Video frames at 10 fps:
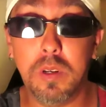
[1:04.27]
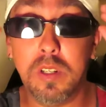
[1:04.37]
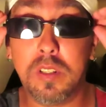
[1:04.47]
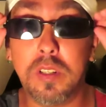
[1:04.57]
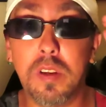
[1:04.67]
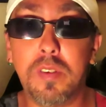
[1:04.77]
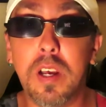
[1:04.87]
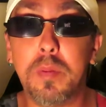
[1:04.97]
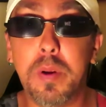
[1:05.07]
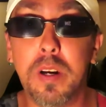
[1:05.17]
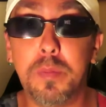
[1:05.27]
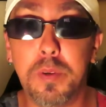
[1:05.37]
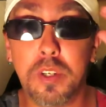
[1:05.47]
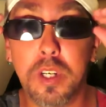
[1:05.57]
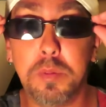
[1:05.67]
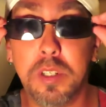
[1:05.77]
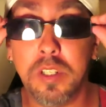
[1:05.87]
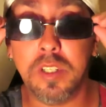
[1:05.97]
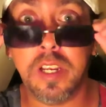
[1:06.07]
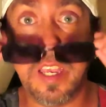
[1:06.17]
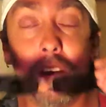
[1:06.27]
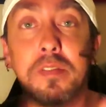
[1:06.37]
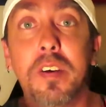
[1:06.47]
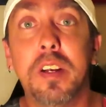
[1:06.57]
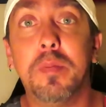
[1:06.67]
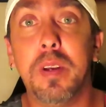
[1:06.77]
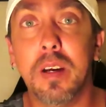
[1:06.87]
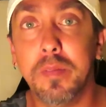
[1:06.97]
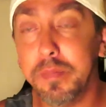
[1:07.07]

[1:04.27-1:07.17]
ones because I've got a pair of prescriptions and I can't find them now.